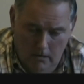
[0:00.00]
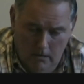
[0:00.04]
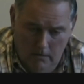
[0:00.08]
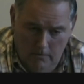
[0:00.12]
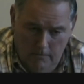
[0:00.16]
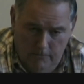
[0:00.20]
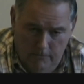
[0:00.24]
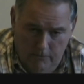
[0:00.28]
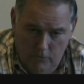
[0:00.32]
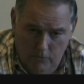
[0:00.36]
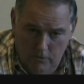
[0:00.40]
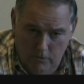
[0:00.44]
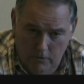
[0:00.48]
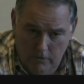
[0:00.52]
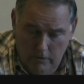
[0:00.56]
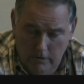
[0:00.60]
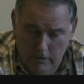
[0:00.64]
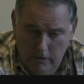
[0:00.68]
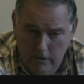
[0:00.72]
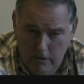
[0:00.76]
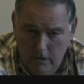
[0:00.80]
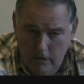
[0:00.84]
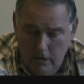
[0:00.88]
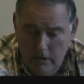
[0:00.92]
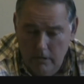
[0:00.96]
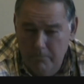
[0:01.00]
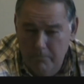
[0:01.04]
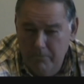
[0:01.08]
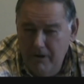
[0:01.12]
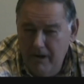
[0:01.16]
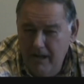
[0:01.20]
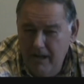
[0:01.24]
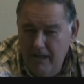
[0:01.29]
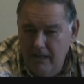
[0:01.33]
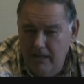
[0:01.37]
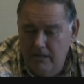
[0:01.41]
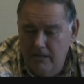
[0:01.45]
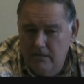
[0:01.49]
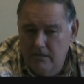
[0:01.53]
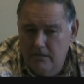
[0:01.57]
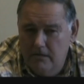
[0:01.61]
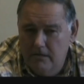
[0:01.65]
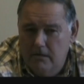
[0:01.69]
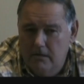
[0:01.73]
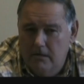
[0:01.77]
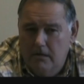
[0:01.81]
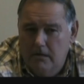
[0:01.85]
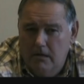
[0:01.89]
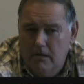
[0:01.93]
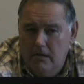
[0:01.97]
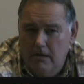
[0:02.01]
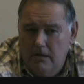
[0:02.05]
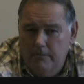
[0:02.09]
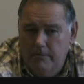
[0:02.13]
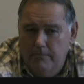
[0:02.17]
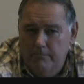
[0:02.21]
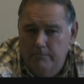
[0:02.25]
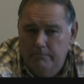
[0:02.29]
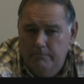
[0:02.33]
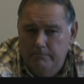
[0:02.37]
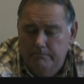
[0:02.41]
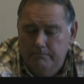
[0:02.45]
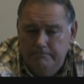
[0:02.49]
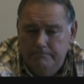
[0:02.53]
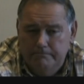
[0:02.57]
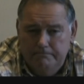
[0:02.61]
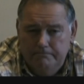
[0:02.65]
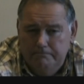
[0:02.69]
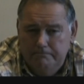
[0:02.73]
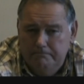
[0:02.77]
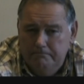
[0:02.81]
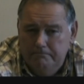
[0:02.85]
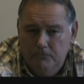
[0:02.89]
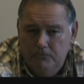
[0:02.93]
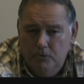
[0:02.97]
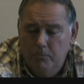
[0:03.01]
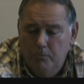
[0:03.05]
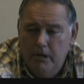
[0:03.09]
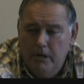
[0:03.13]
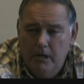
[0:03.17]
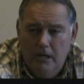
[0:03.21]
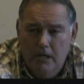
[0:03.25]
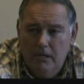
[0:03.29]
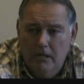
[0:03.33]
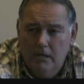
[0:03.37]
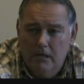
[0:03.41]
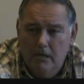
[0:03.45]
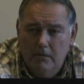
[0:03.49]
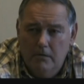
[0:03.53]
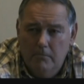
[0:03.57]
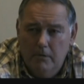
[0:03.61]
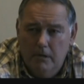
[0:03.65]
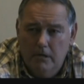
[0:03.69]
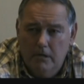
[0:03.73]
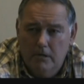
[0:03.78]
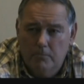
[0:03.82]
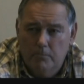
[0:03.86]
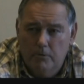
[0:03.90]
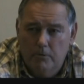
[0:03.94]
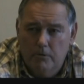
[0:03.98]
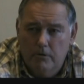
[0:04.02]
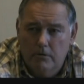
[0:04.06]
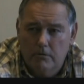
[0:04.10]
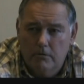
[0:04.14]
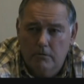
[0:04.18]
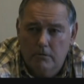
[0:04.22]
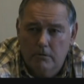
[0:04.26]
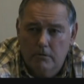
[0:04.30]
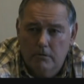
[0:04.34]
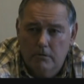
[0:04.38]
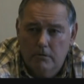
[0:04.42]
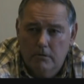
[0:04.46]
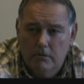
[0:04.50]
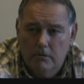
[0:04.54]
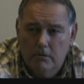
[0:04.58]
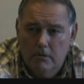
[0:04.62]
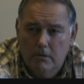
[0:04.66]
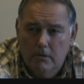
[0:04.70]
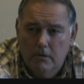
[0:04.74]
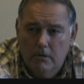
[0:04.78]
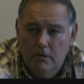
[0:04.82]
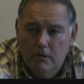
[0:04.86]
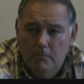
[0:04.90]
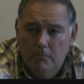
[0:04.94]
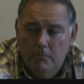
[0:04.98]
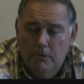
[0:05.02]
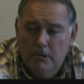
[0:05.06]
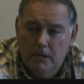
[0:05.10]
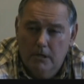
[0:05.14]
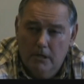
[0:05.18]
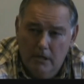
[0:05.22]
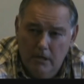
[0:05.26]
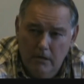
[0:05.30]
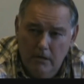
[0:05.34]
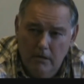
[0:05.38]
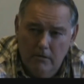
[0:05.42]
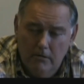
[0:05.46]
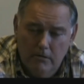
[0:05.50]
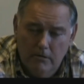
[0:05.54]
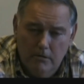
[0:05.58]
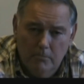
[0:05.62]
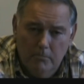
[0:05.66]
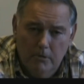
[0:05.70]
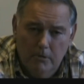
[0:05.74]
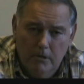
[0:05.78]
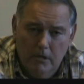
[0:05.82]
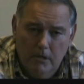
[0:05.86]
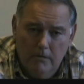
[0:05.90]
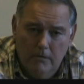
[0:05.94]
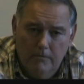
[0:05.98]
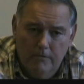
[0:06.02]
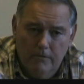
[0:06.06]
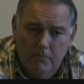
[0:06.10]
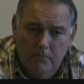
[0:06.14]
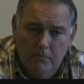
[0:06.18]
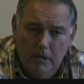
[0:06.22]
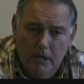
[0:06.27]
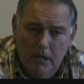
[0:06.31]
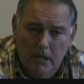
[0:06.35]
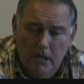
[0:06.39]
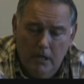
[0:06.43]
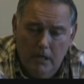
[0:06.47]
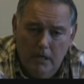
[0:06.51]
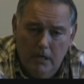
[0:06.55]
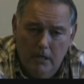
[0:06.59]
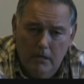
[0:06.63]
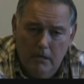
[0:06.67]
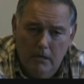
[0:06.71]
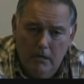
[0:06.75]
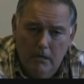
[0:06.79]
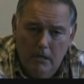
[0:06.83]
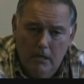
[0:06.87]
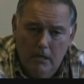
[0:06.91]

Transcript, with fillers: For the pilots, nobody had any combat experience, but the gunners, many of them had.